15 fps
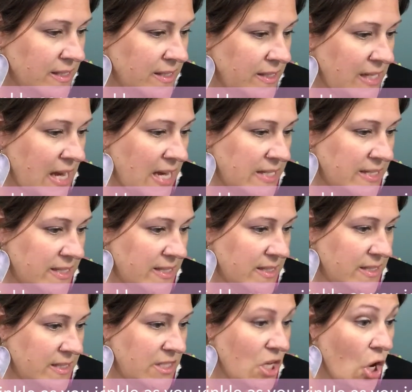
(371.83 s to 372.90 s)
yes,
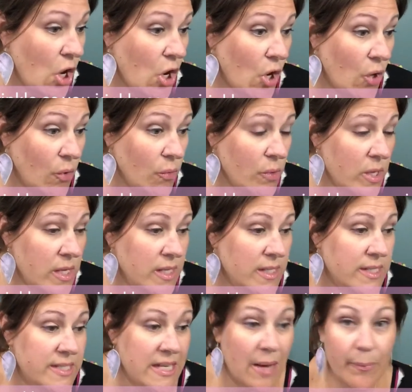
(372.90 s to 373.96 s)
so
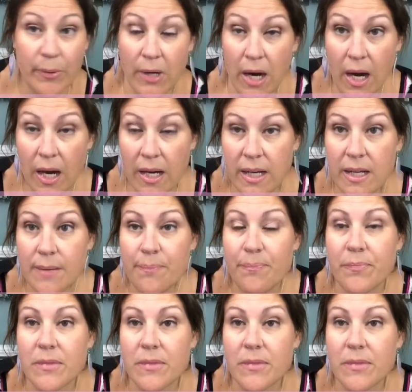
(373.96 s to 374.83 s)
Deborah,